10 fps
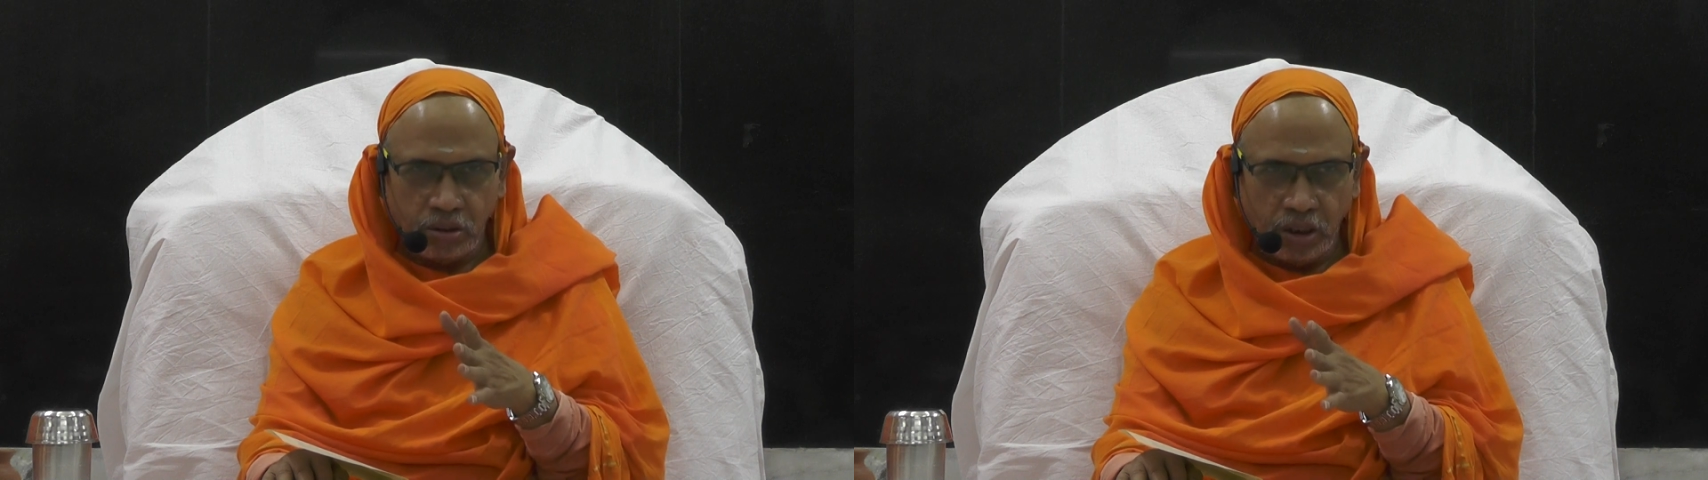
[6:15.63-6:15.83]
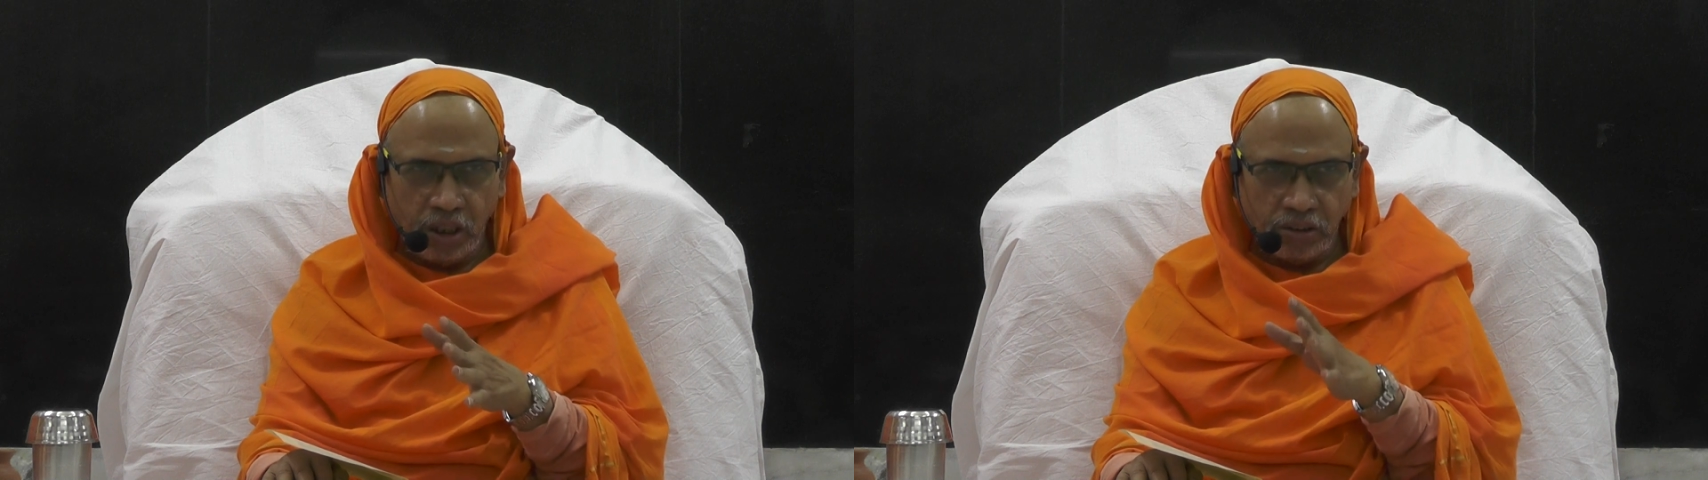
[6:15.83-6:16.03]

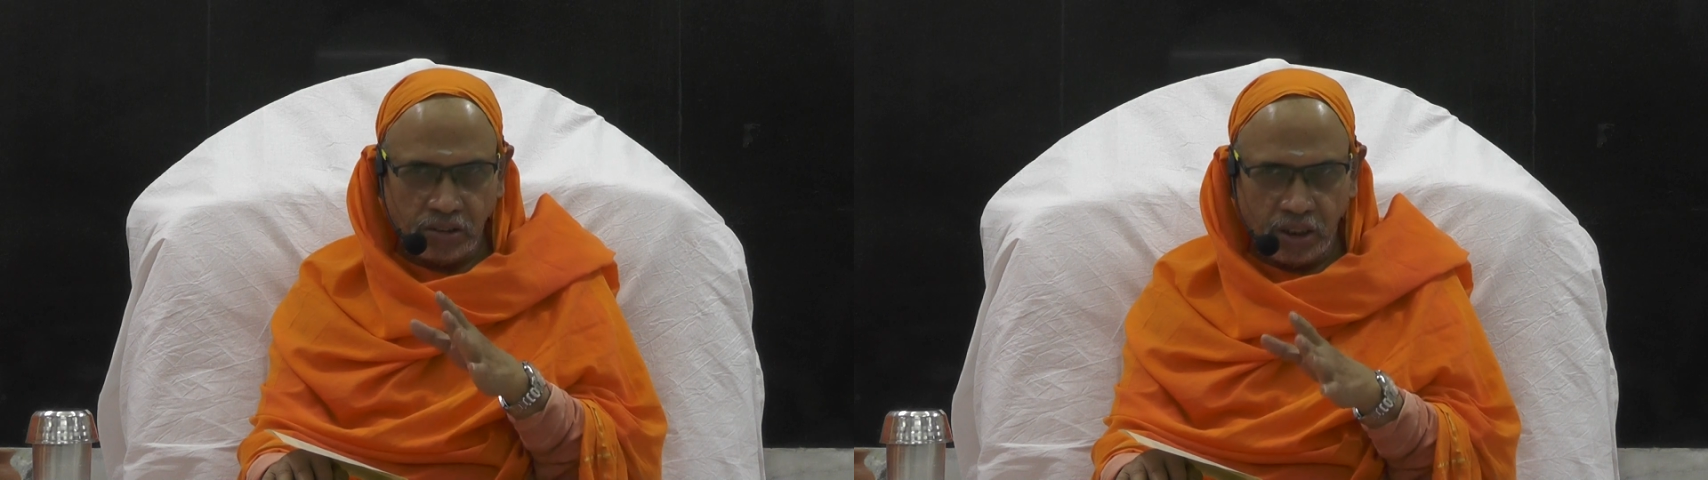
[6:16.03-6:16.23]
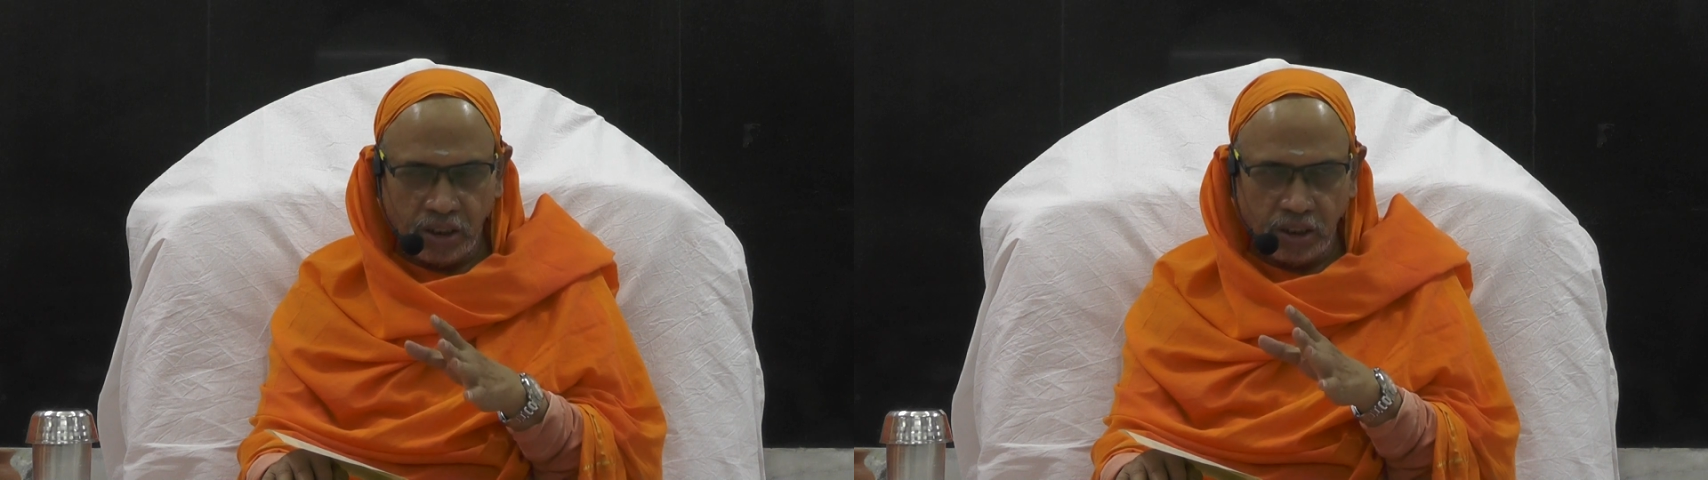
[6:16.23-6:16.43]
And as
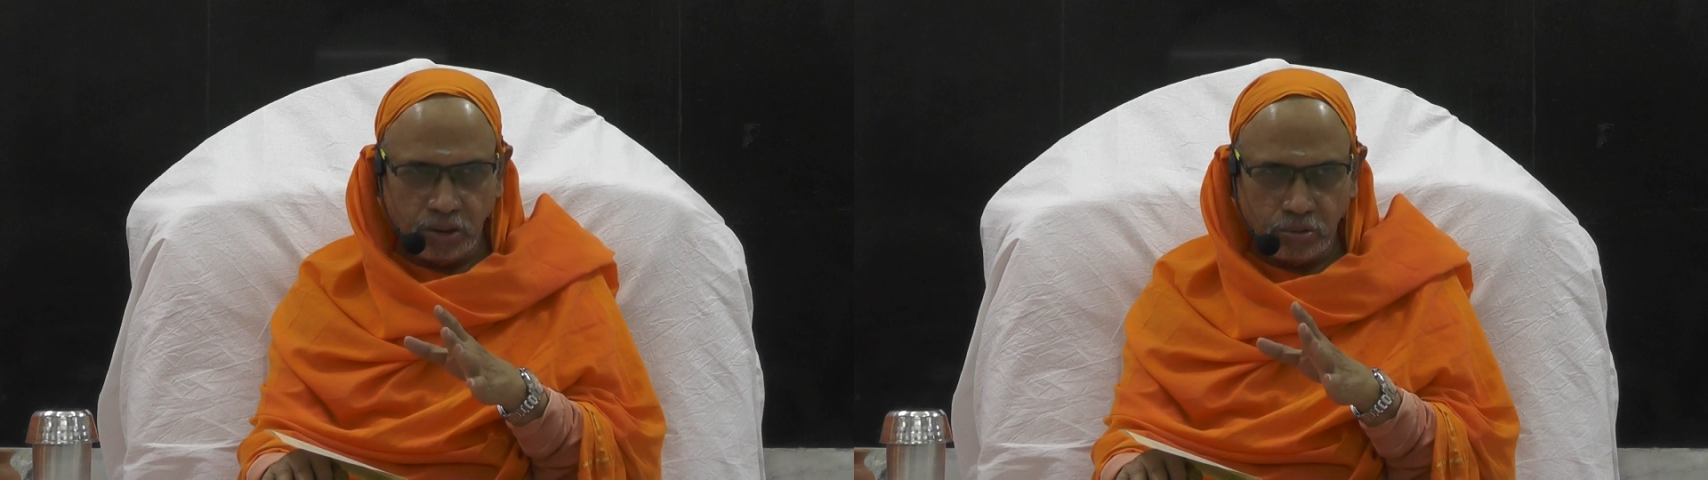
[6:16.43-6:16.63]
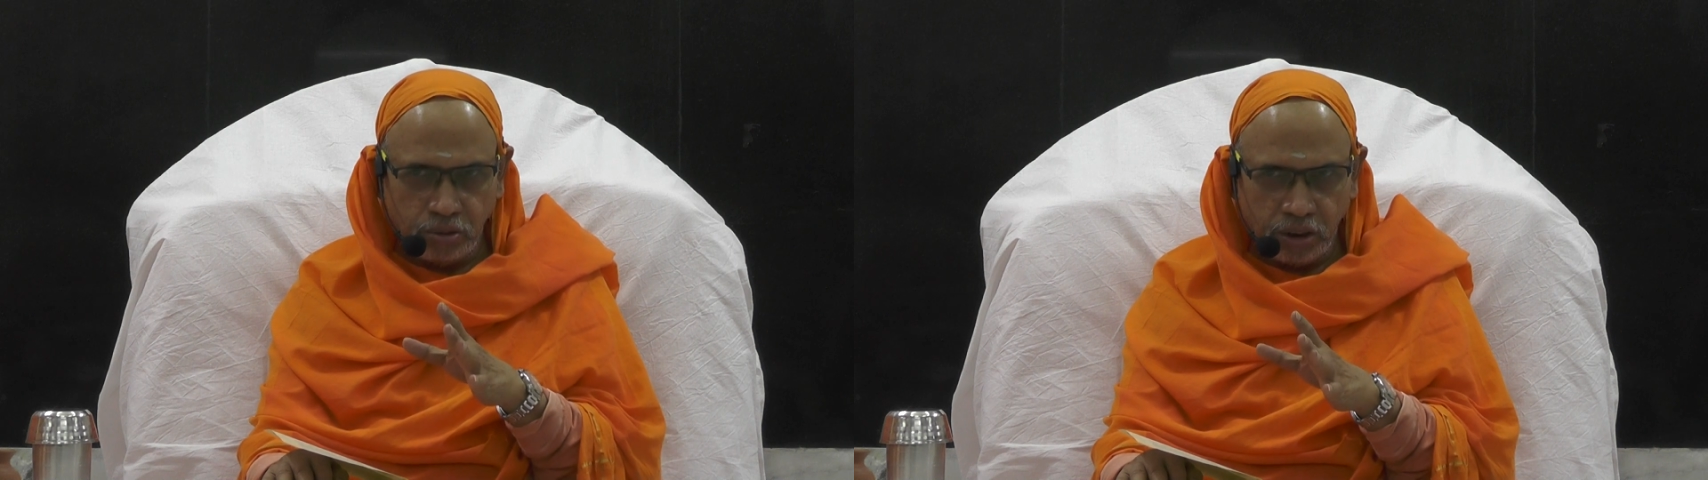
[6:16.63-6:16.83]
long
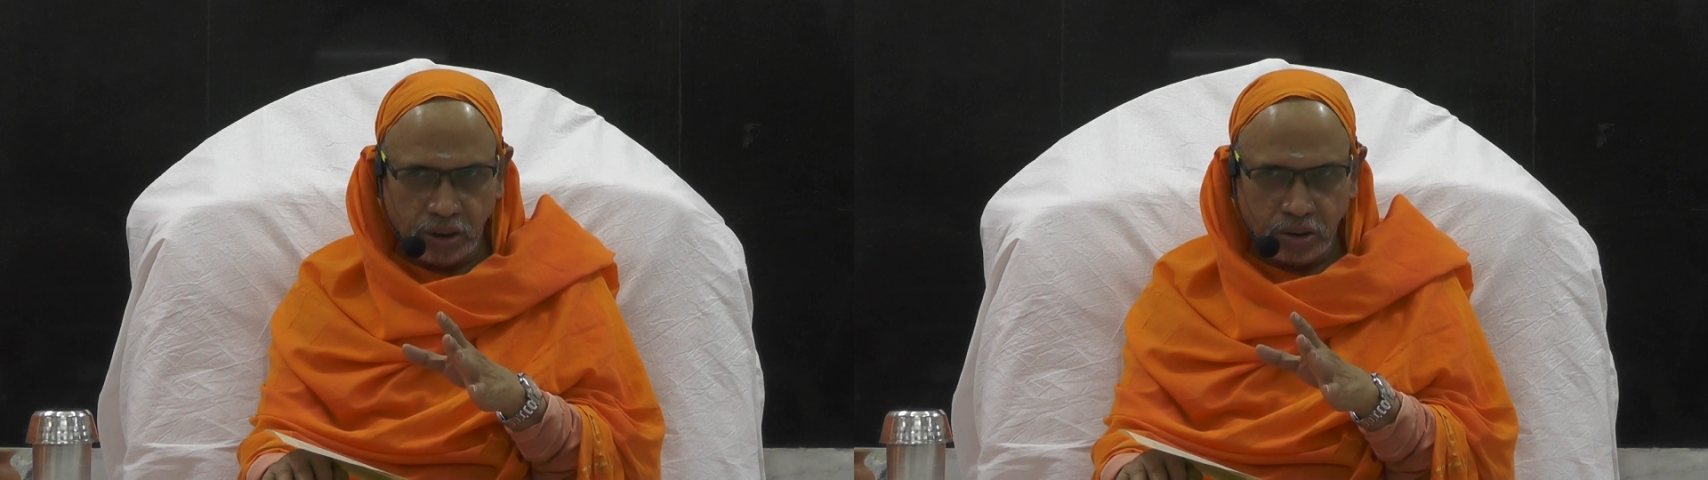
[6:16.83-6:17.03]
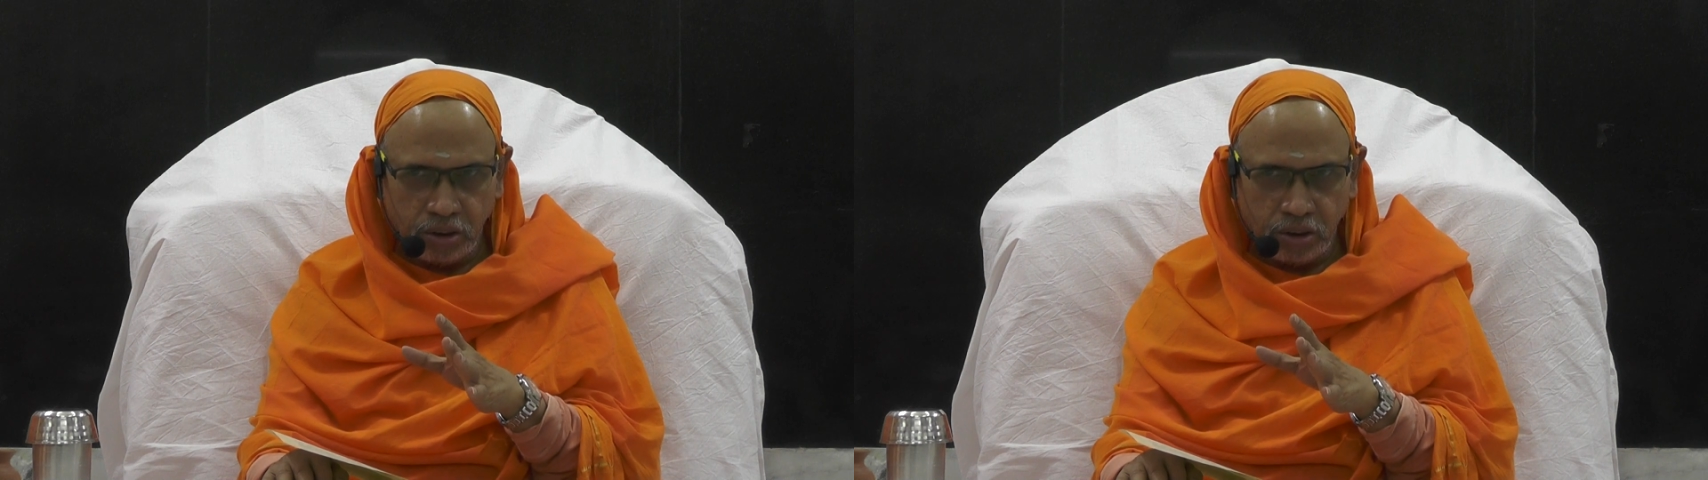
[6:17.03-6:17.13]
as you take